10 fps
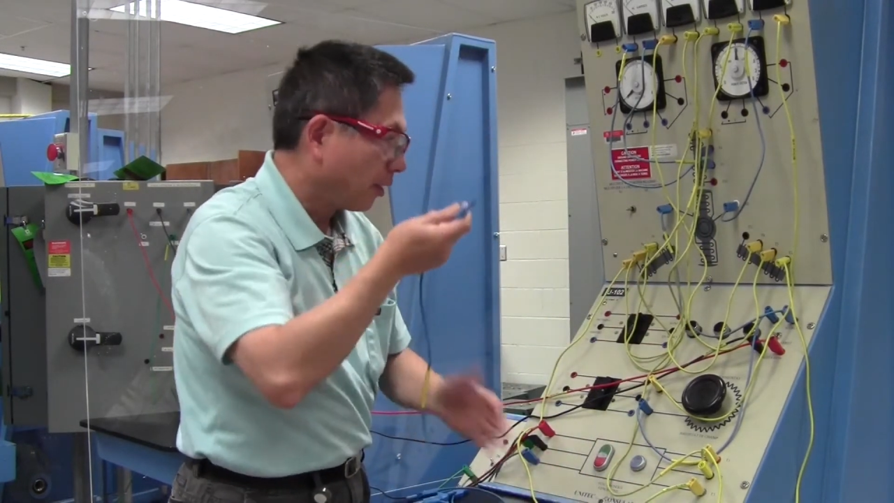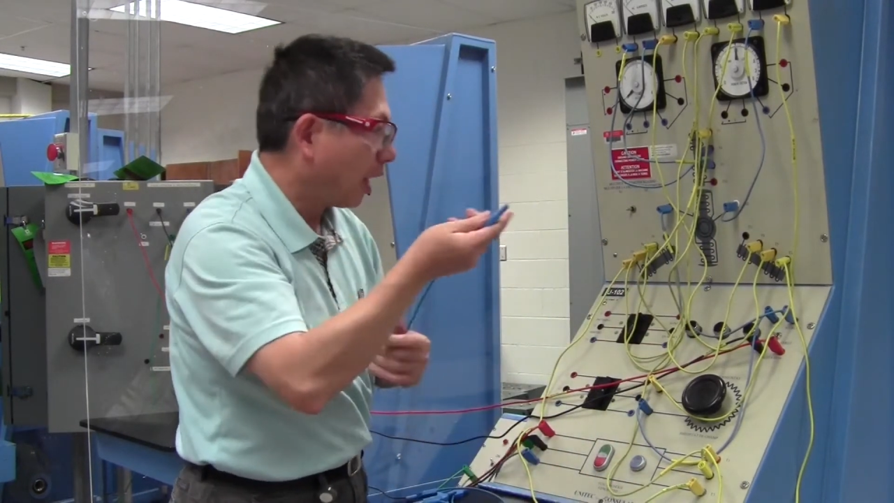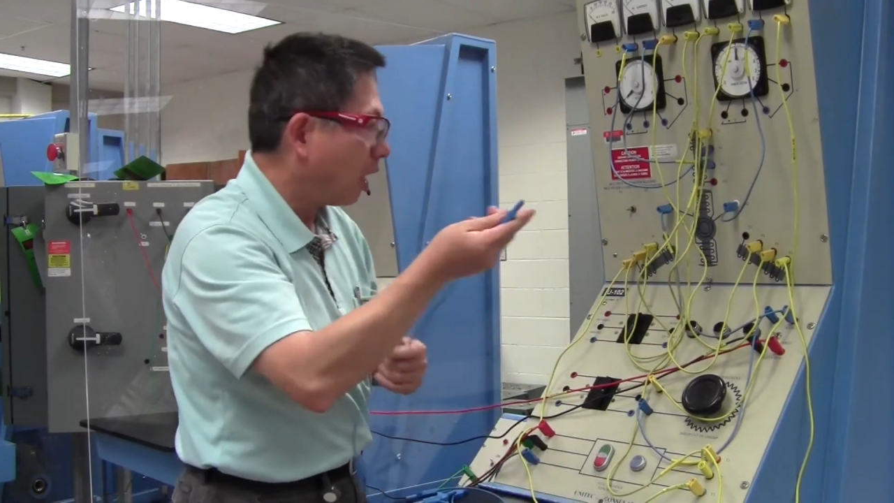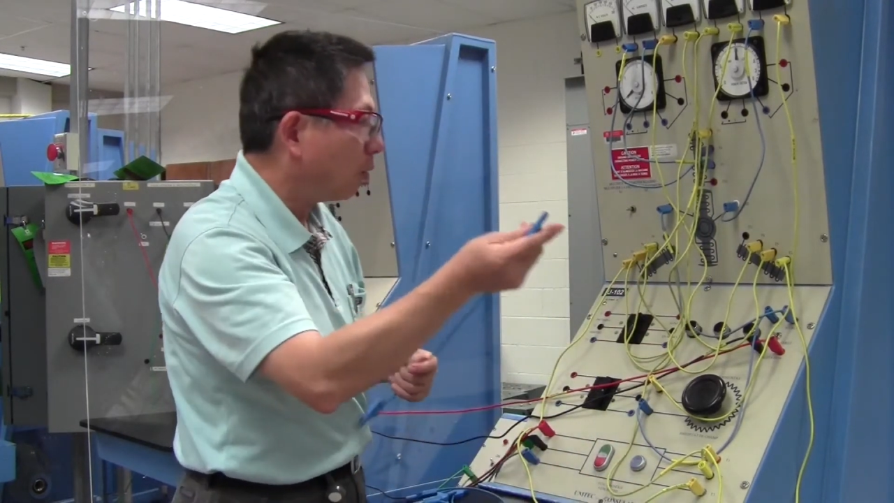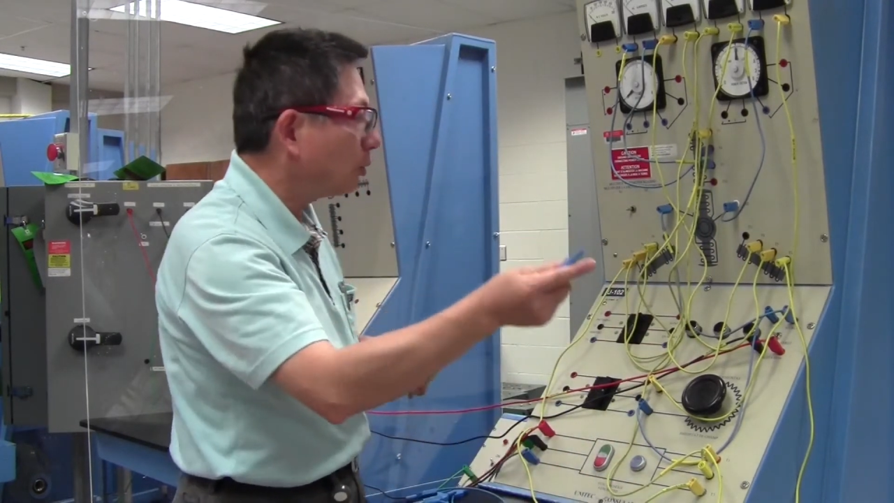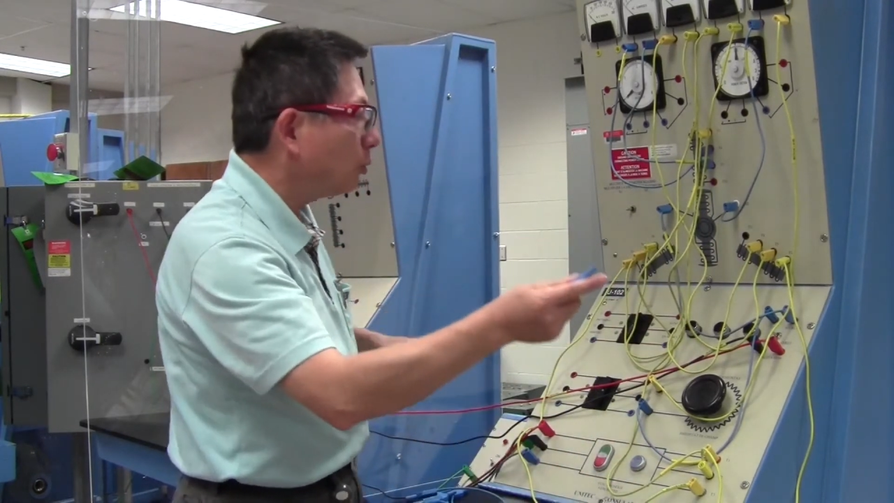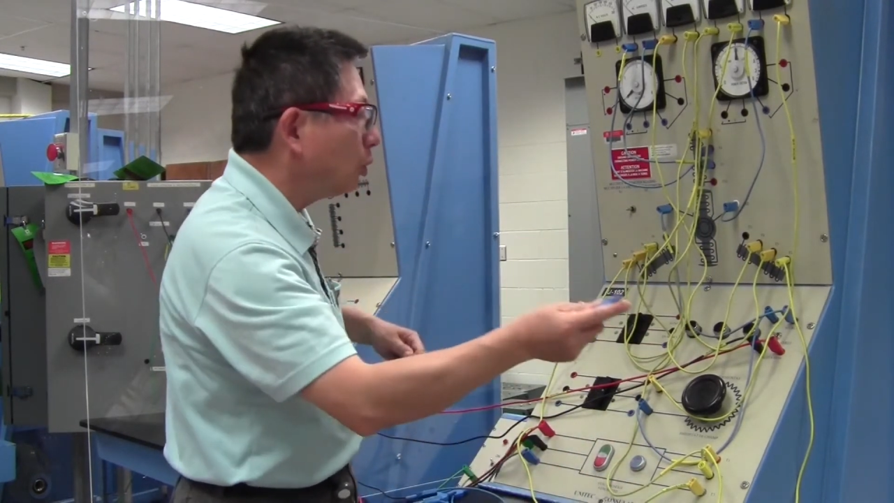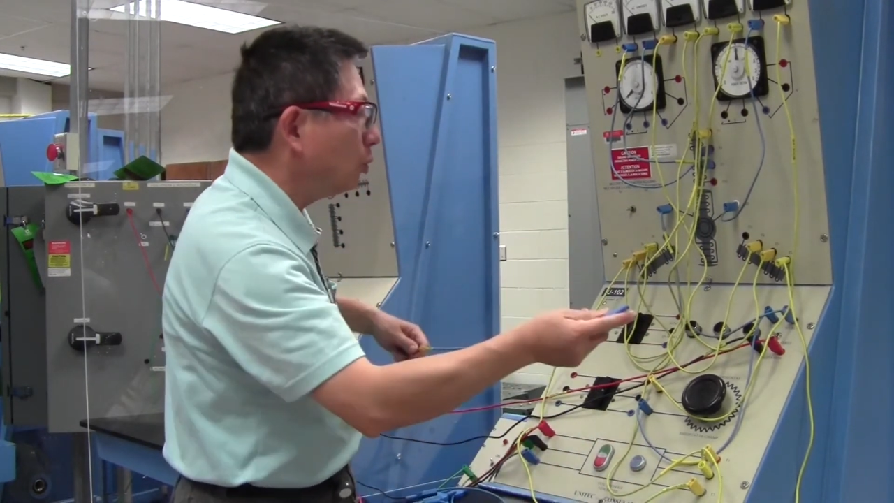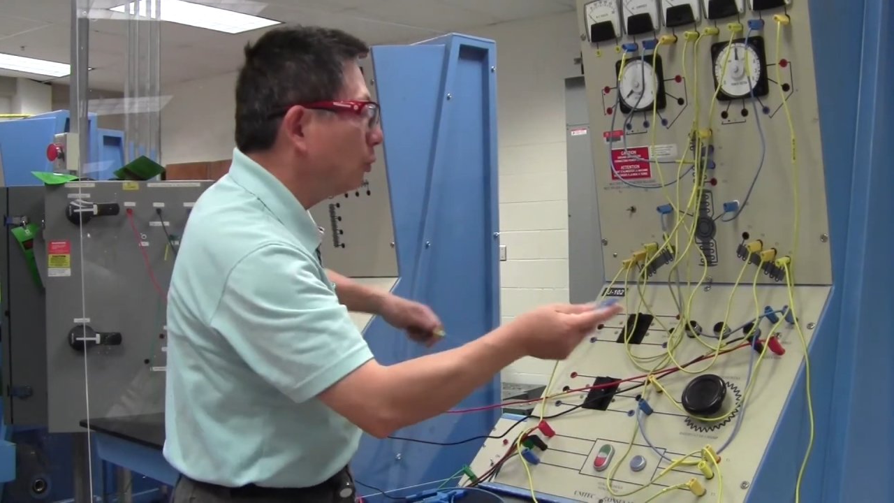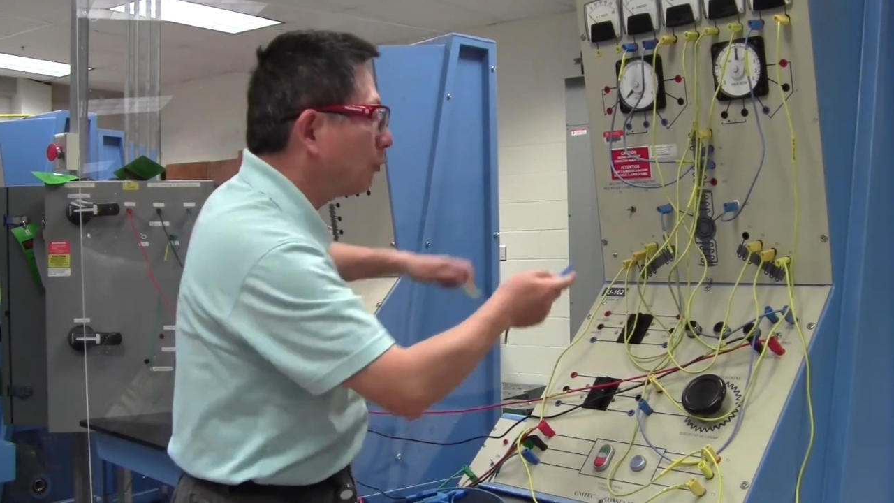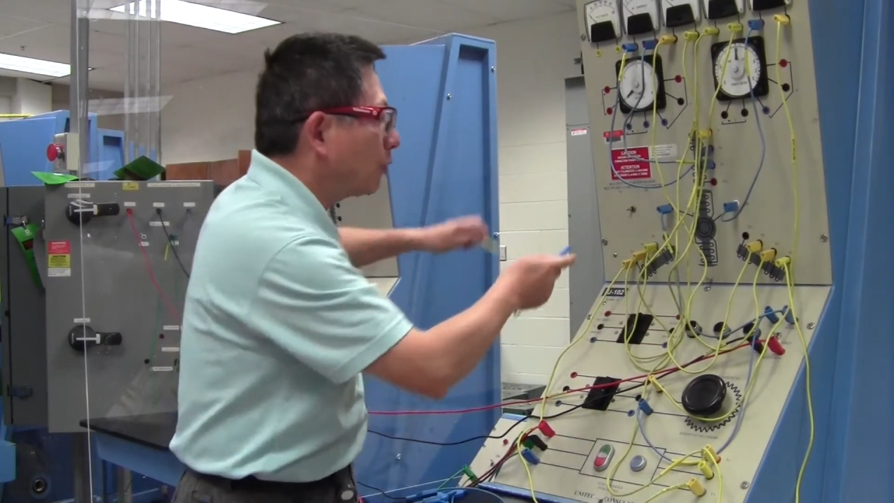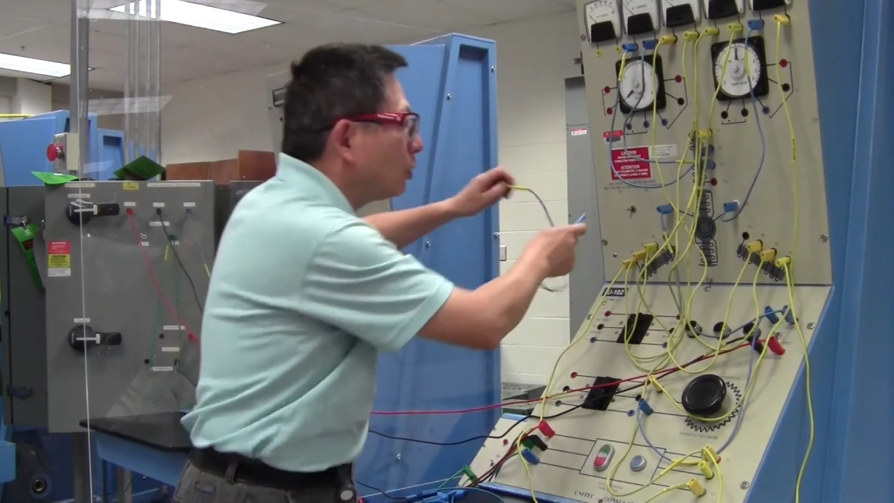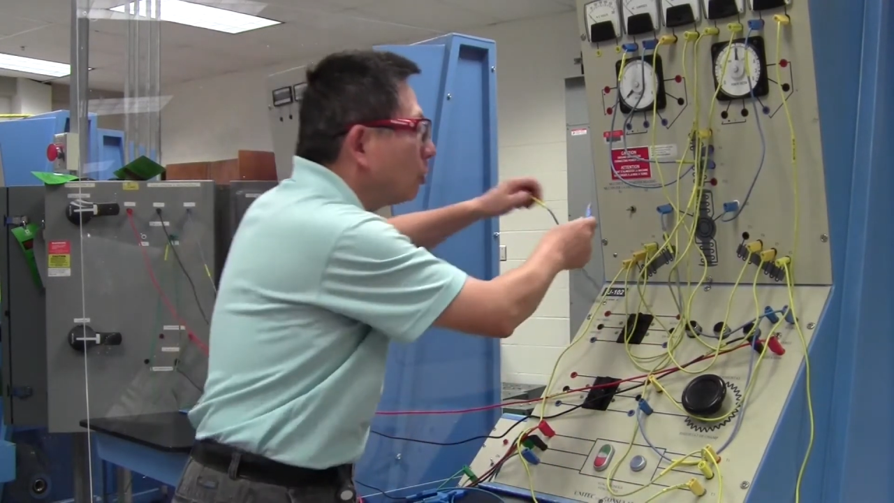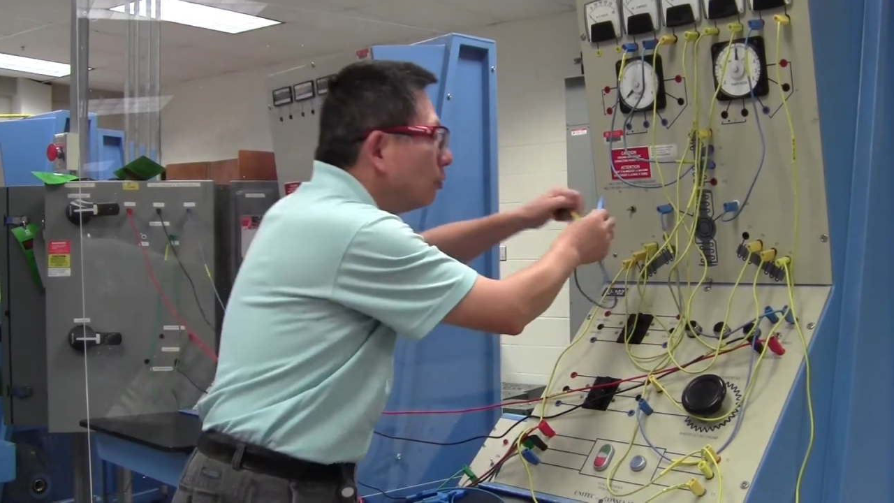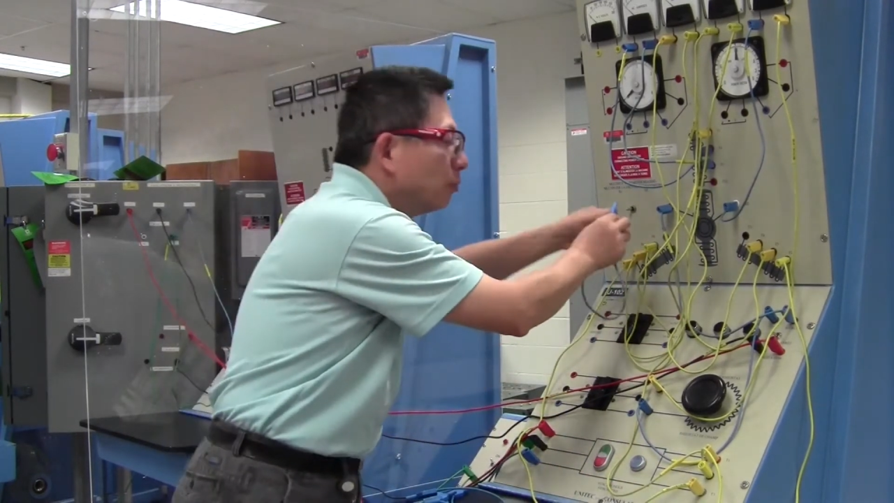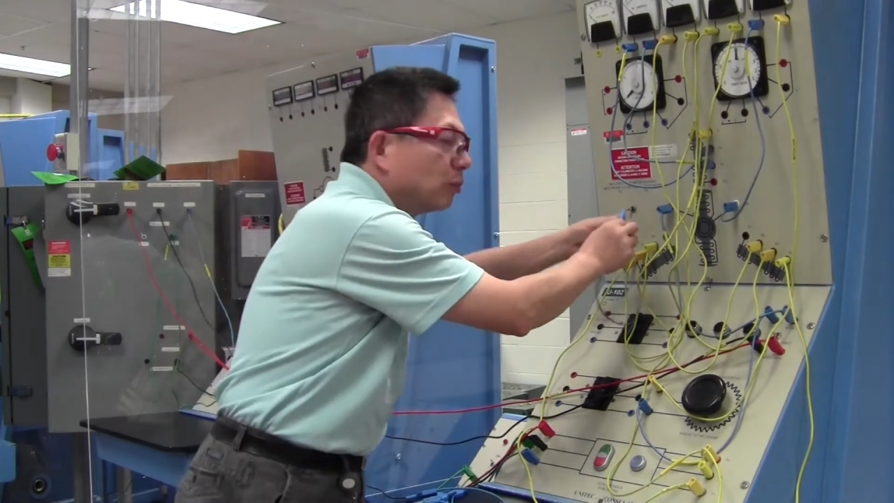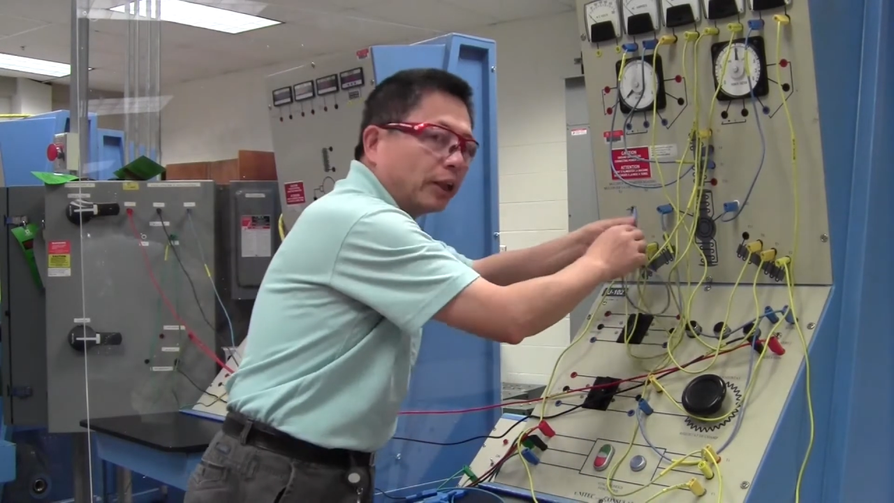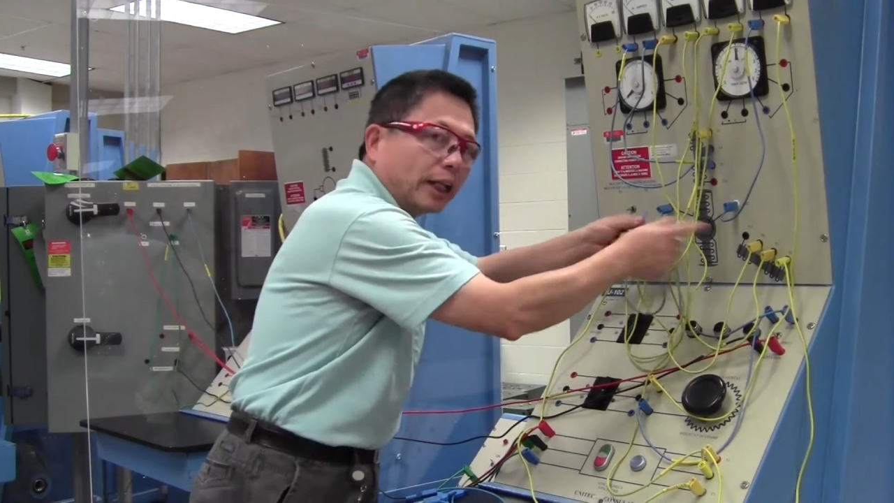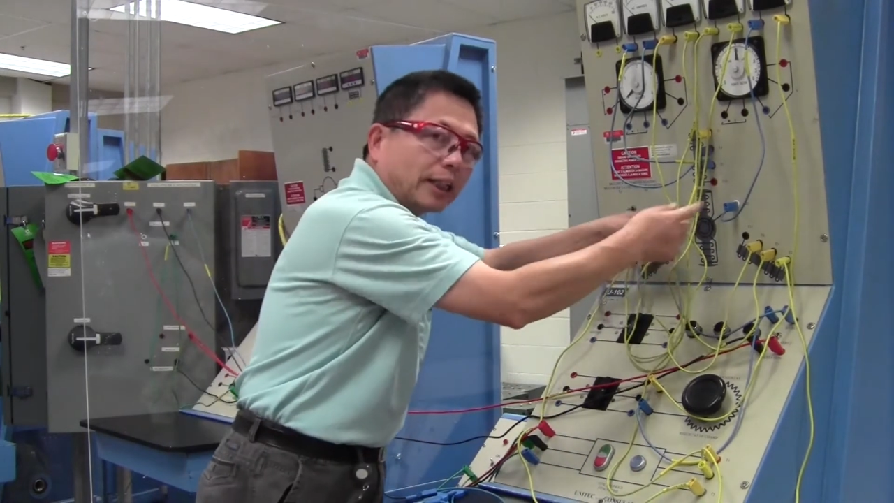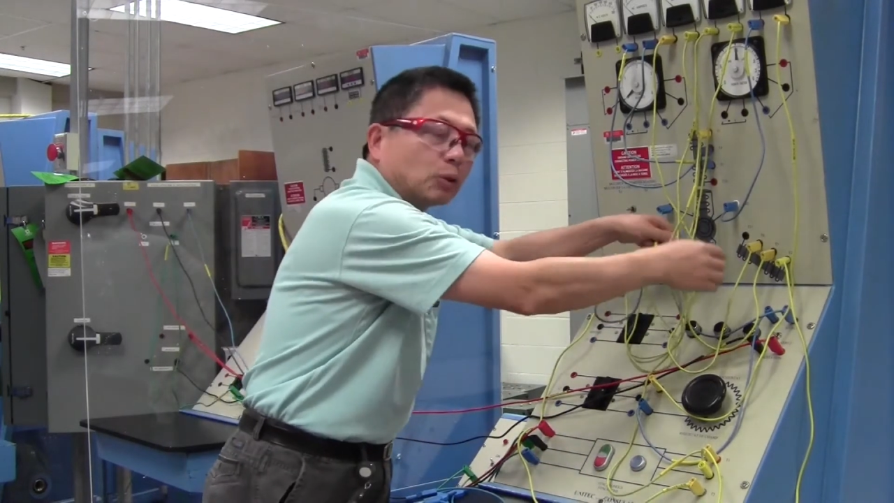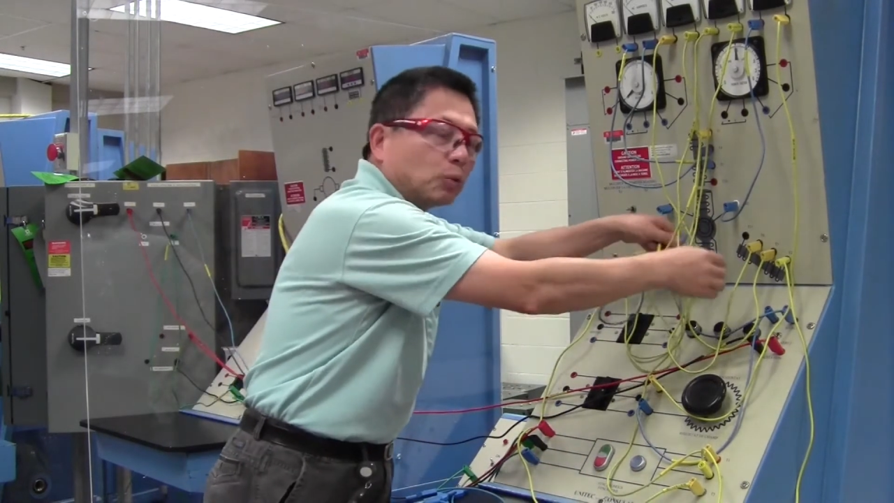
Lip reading: Now what we do, we're going to connect as